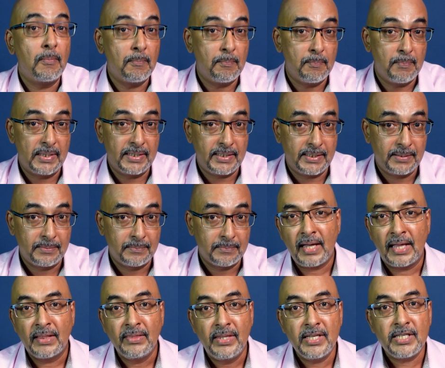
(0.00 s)
money.
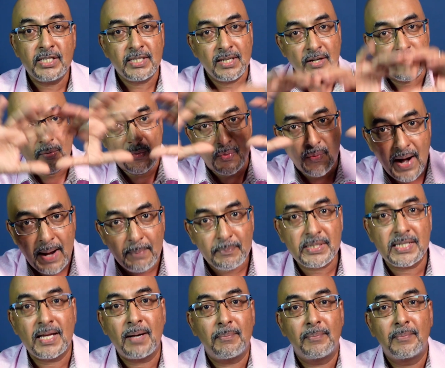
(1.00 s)
And this
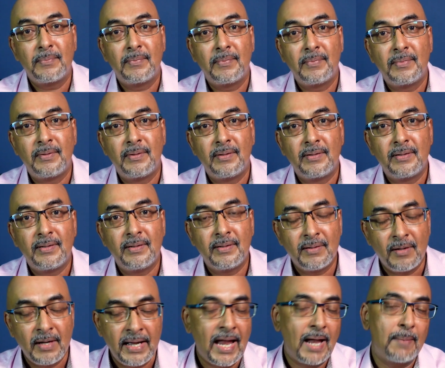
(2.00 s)
wraps up
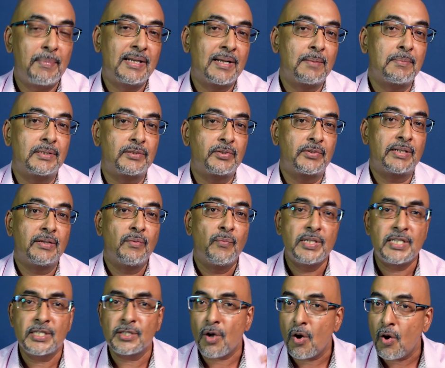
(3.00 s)
habit number 3,
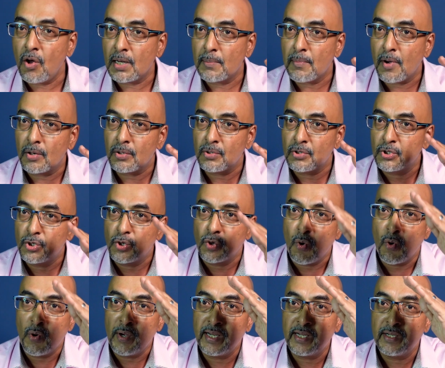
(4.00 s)
which is all about
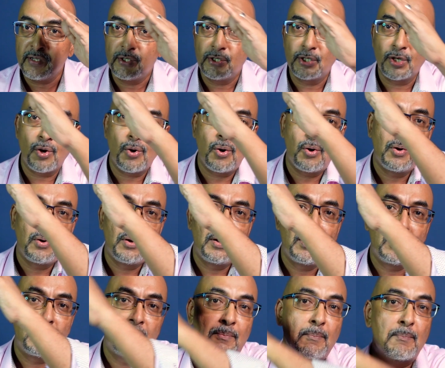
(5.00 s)
growing your
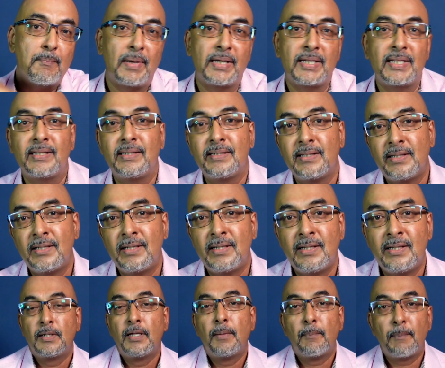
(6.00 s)
money.
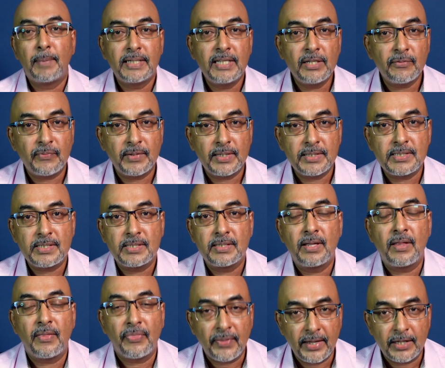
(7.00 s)
My dear friends,
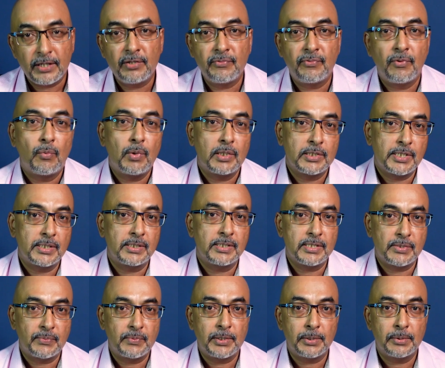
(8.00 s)
thank you for watching
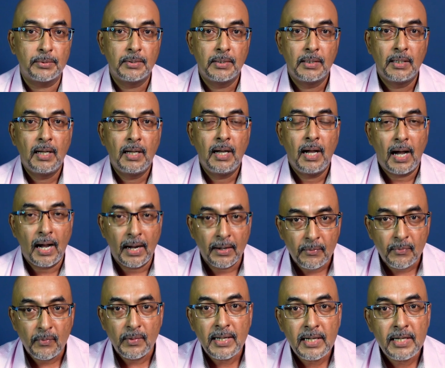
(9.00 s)
this video. I
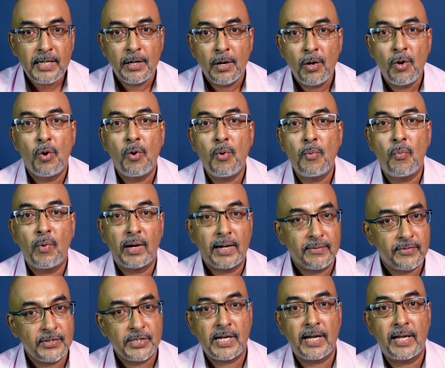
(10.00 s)
really hope what
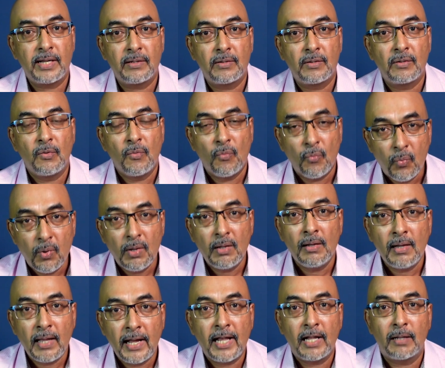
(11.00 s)
I've shared
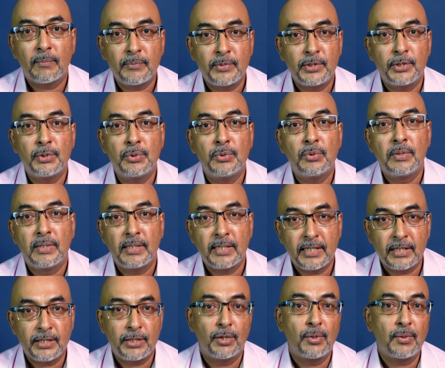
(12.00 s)
will help you
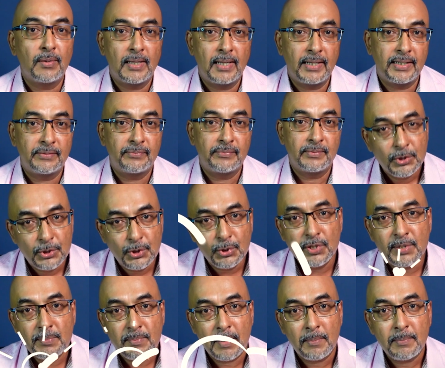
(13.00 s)
in your life. Do
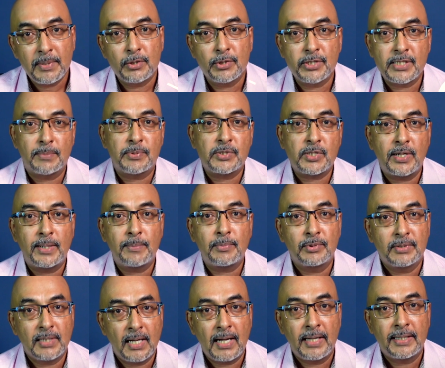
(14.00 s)
remember to subscribe
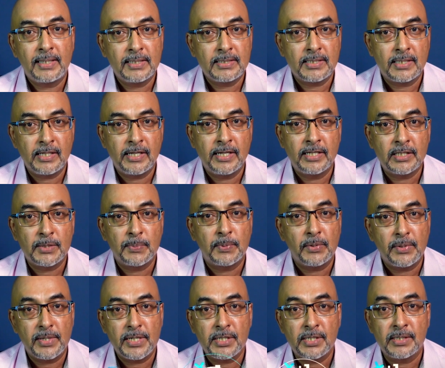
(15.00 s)
to the Ideas and
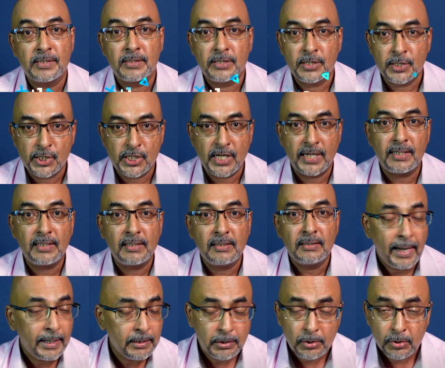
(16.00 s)
Inspiration channel,
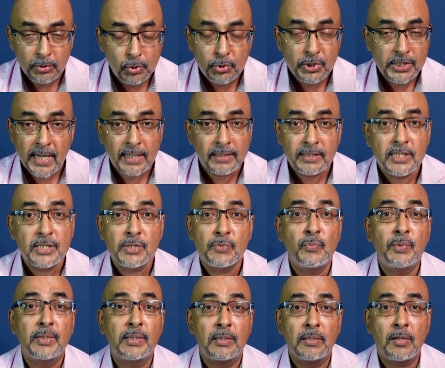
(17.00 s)
and do share this
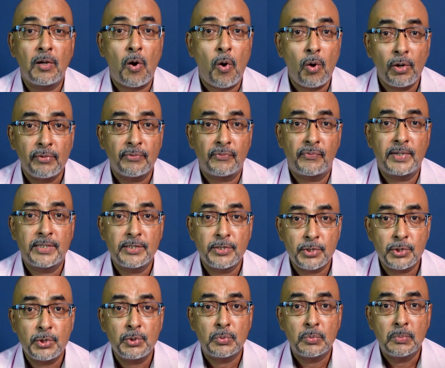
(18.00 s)
with all your friends
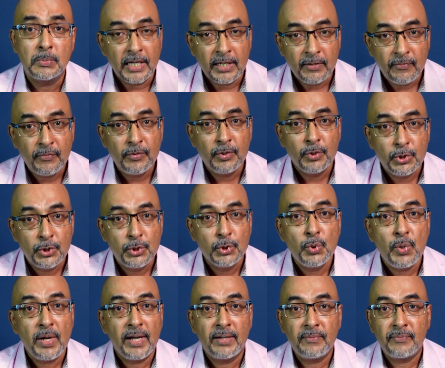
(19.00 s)
too. If you
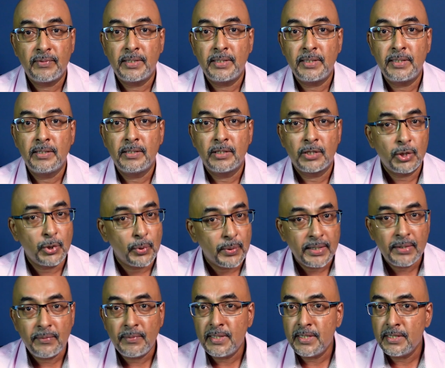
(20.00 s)
do have any
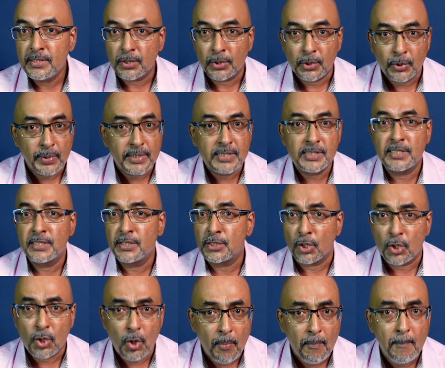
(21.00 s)
queries or questions or
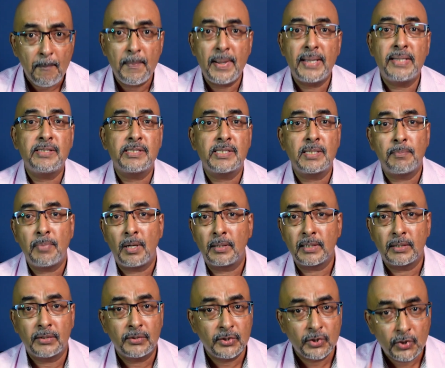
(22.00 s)
comments about
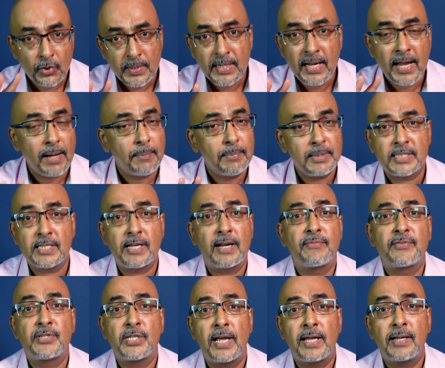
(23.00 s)
the 3 habits that
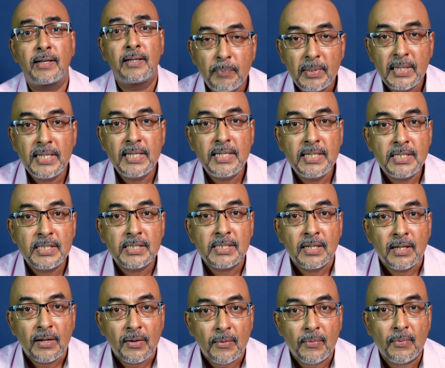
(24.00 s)
I've shared, please
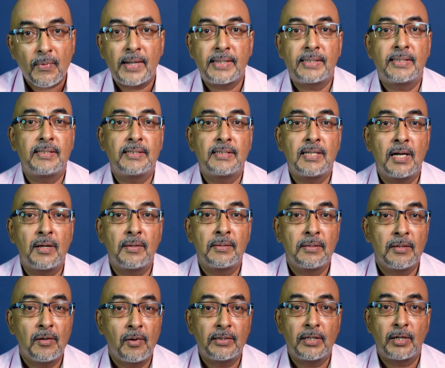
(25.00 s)
write it
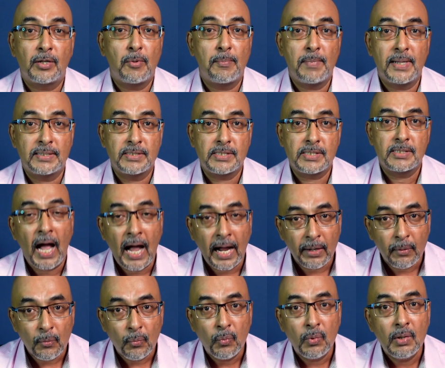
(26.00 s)
down on the comments. I
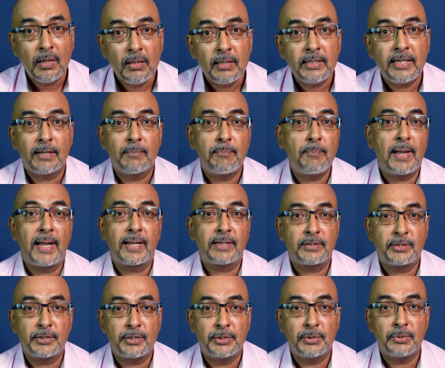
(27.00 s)
will get back
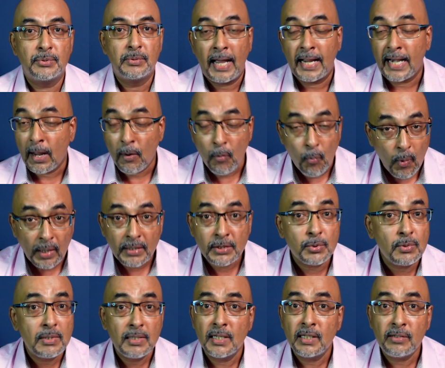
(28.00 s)
to you. And I want
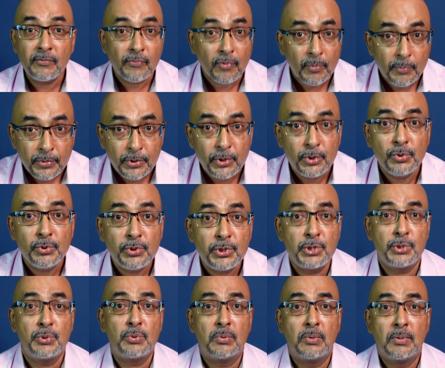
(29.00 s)
to learn from you
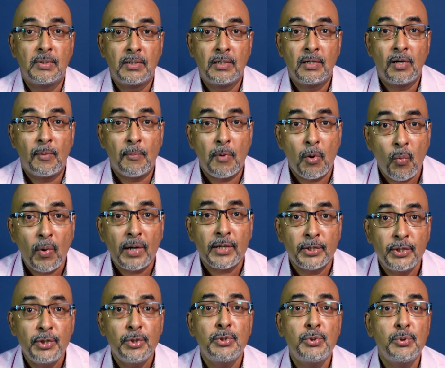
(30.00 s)
too about what
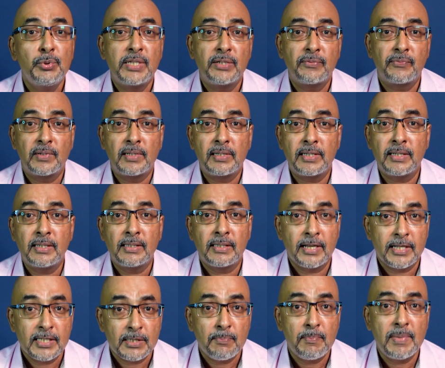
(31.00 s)
you do differently
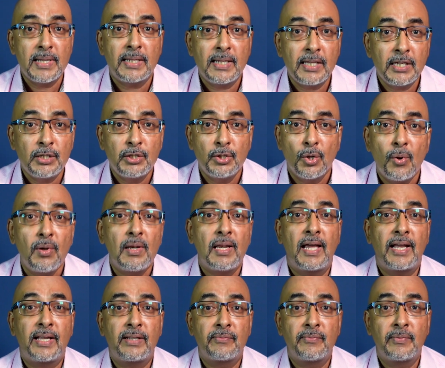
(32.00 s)
that is making your
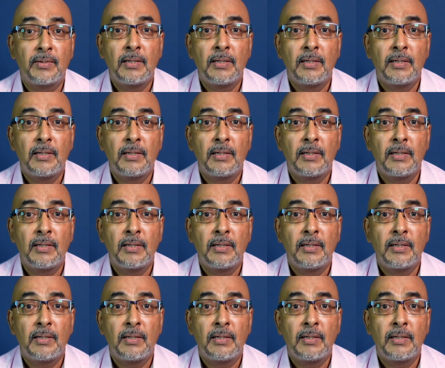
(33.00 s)
life